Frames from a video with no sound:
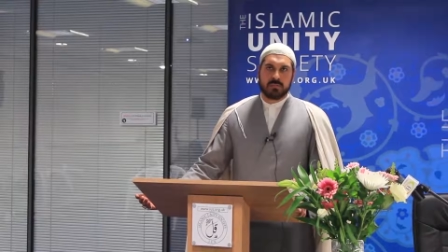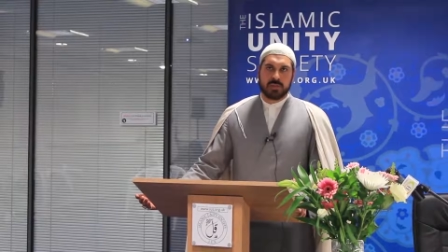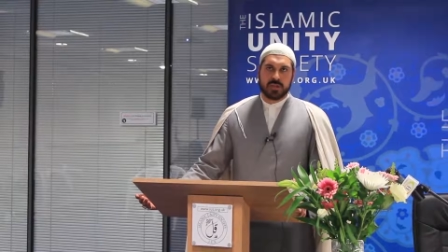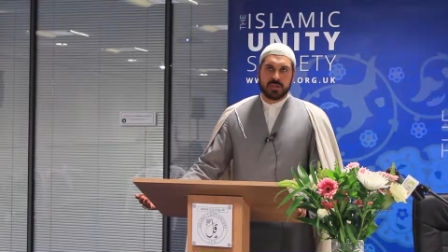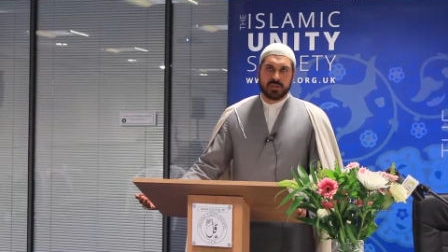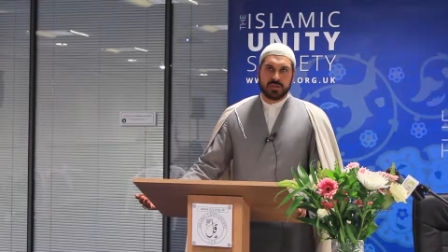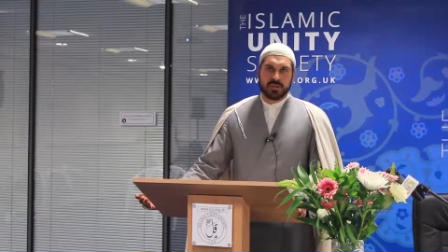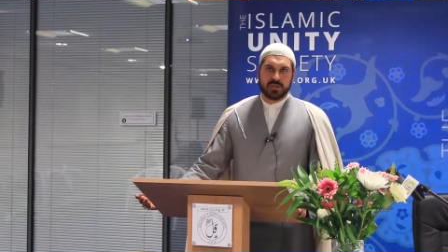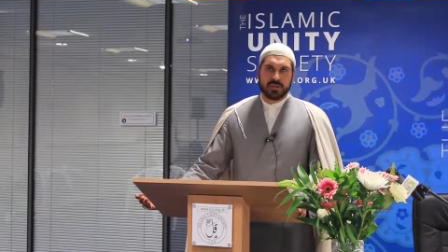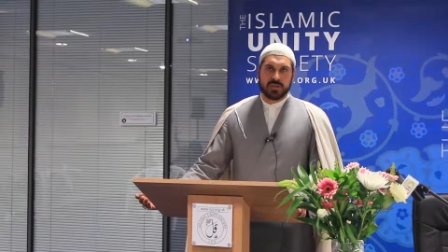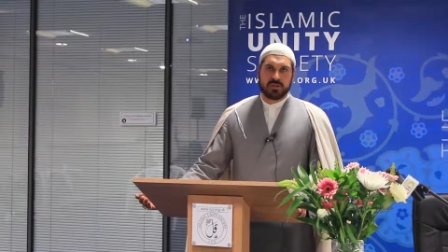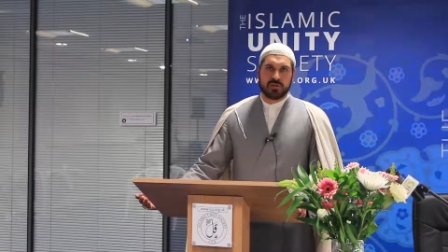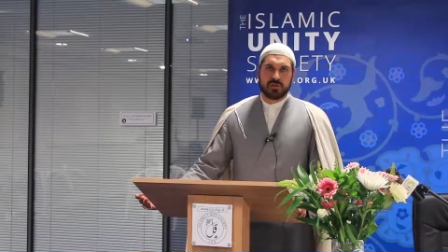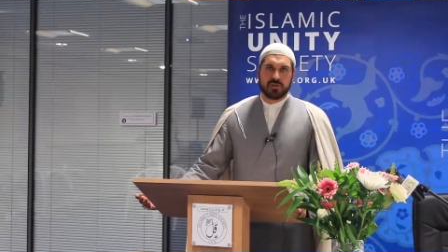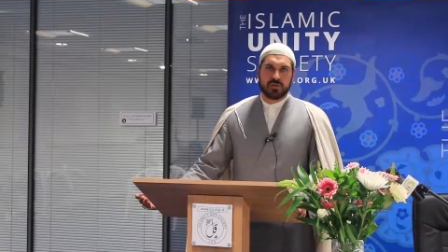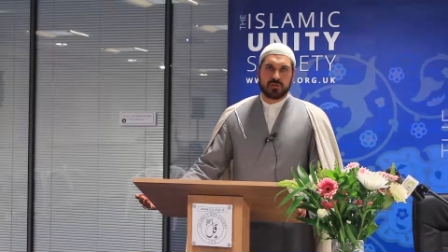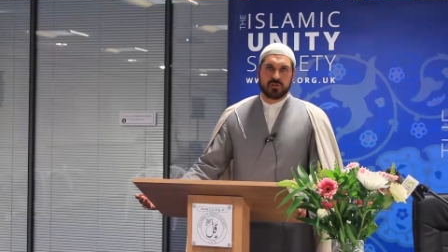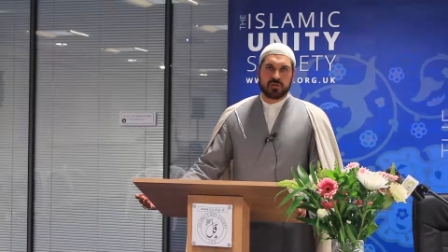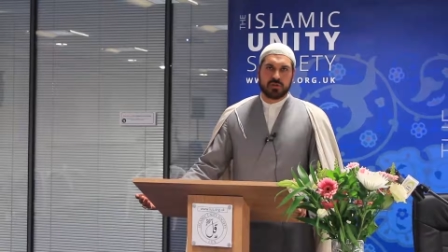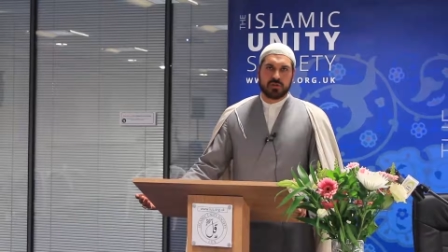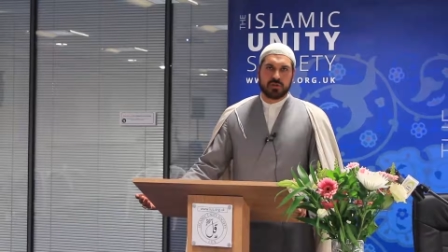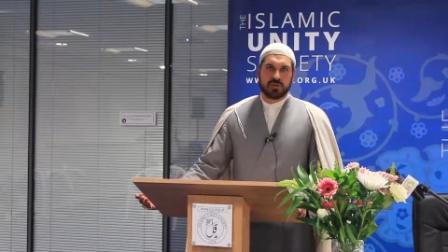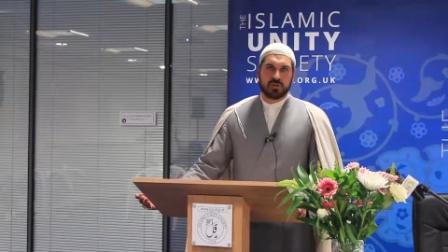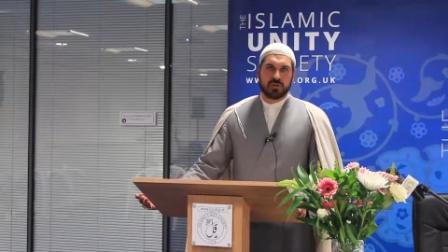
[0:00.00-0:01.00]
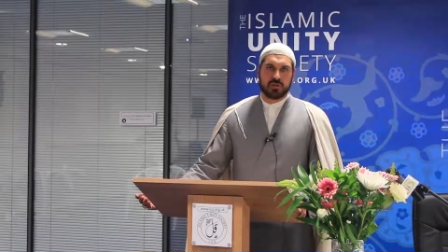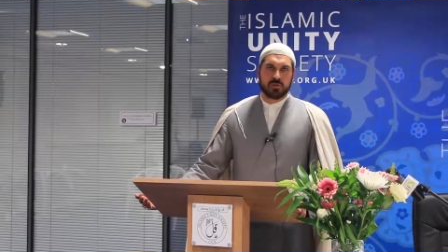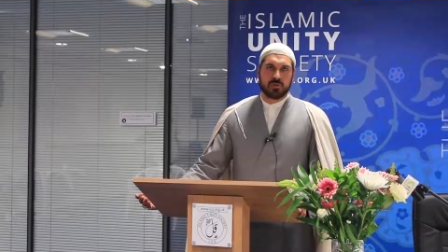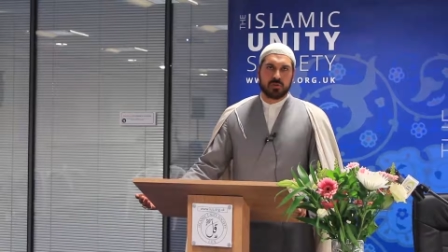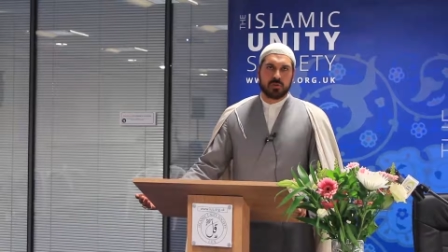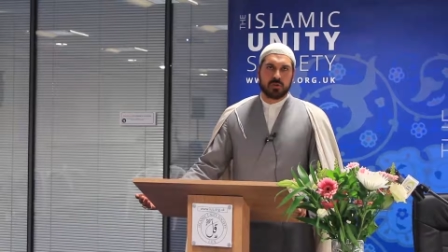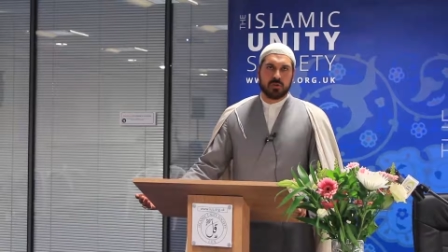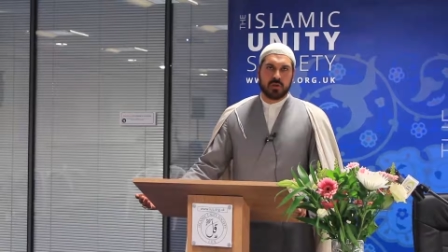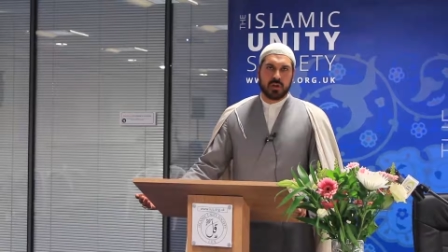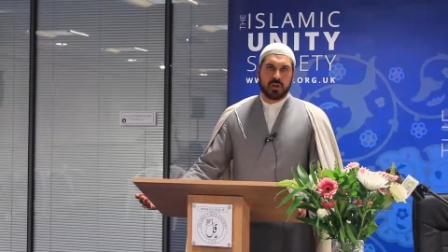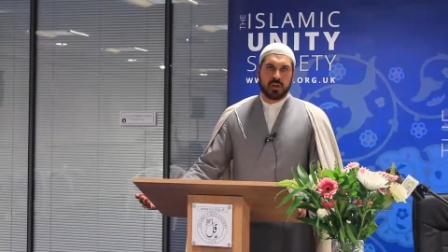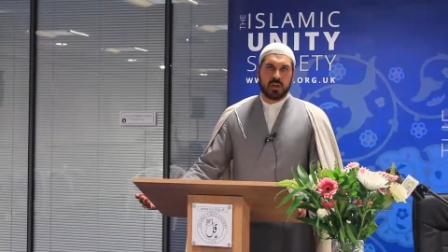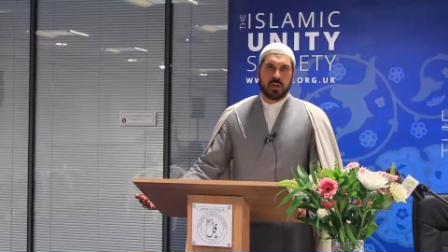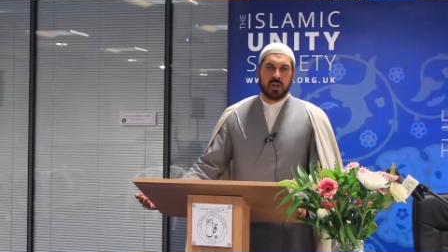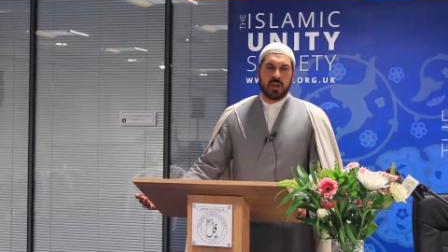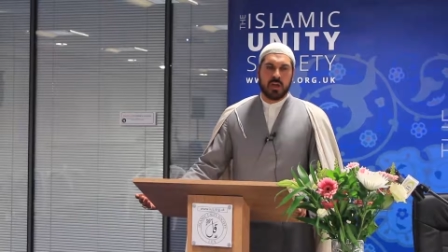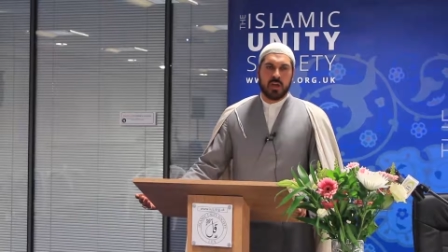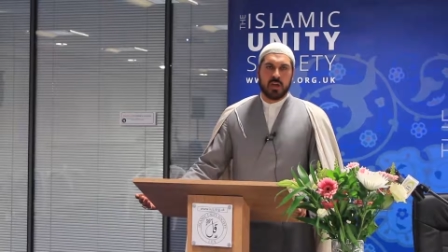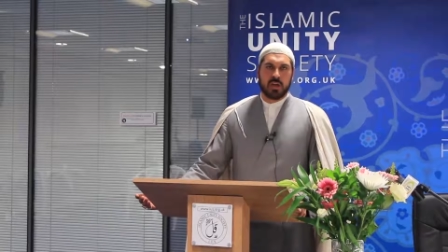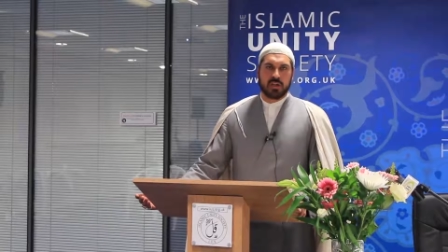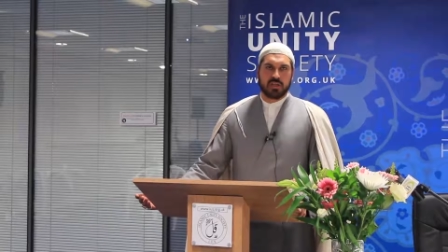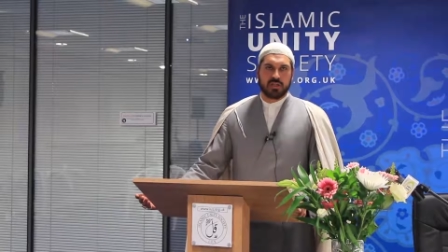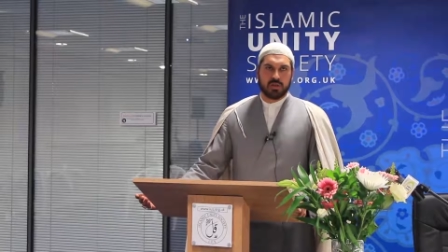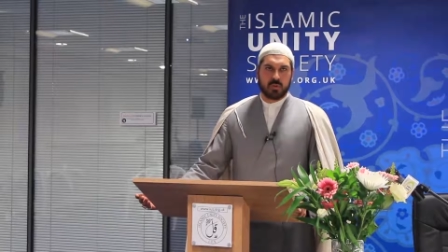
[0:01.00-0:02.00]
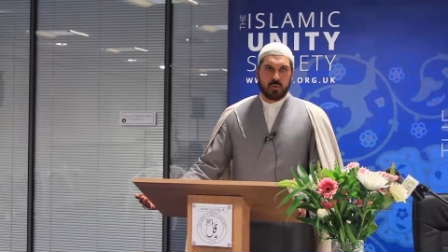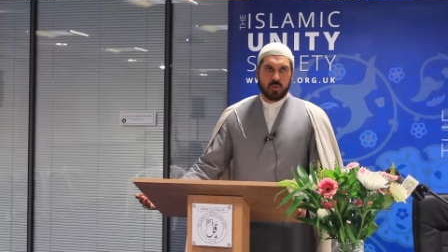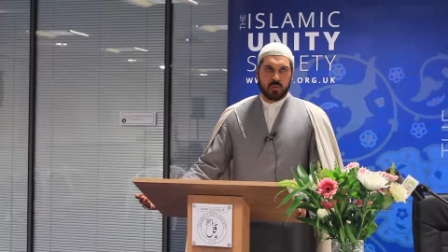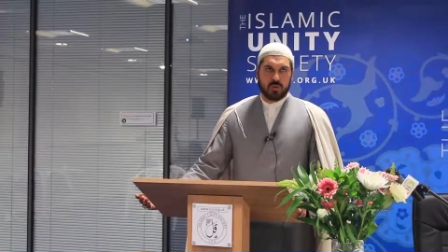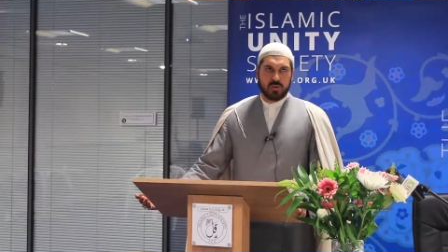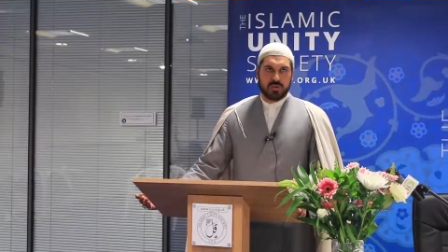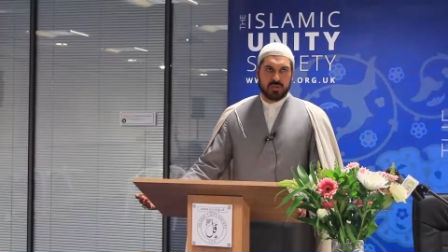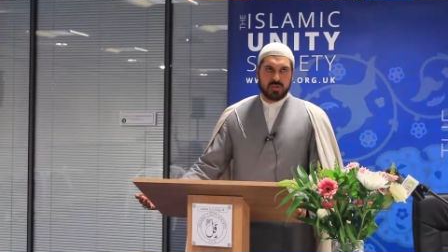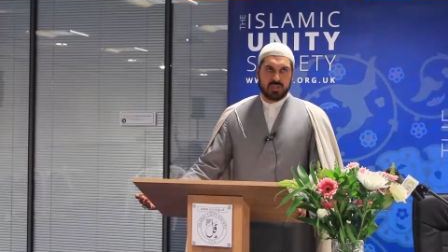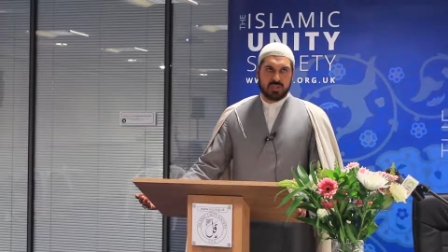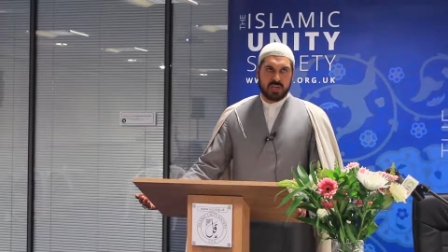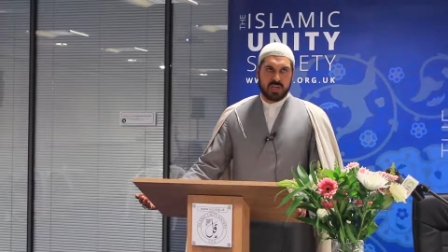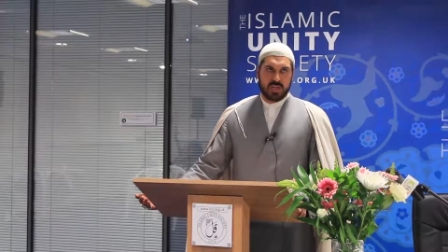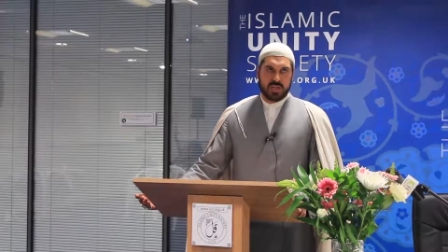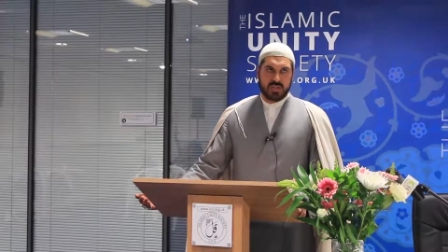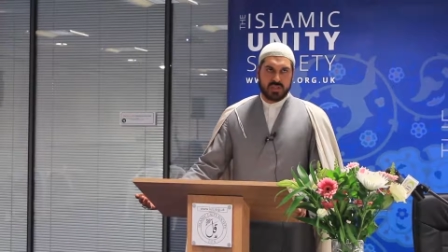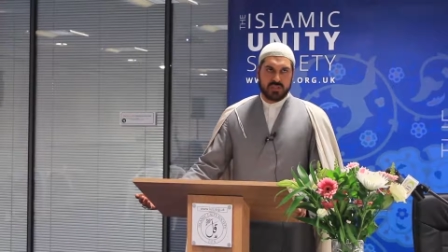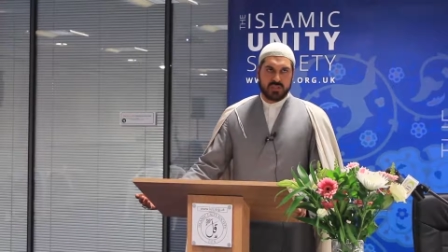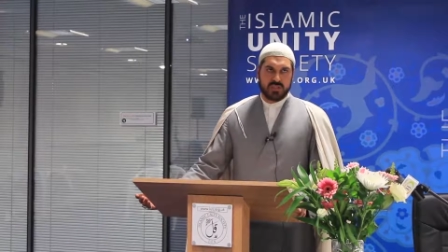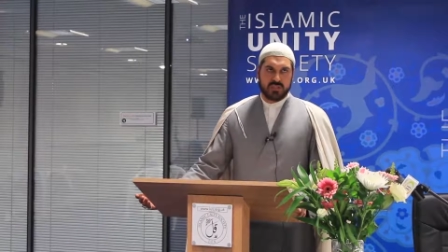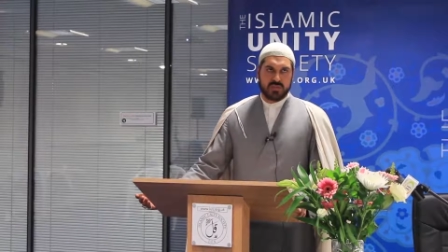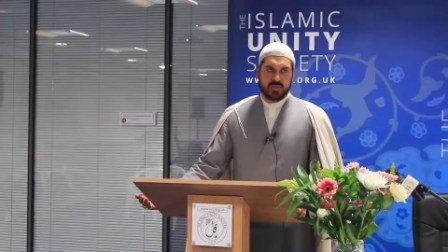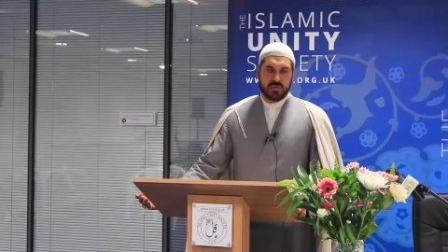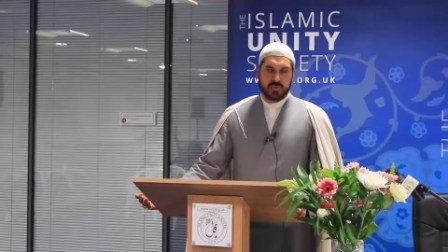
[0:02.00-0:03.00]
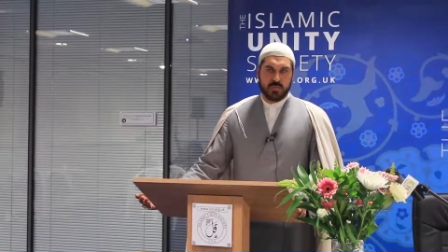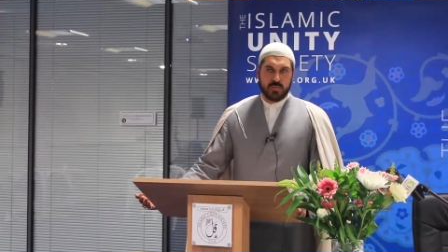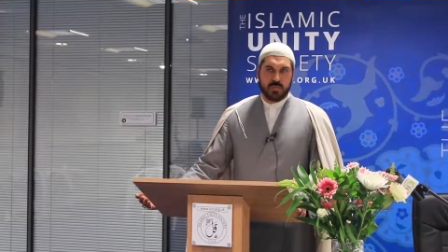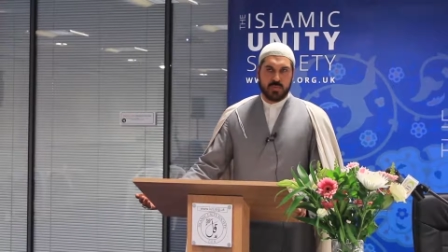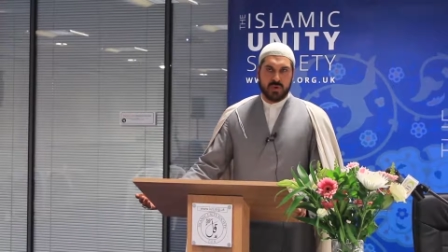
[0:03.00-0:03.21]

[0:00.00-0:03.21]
continues to look towards us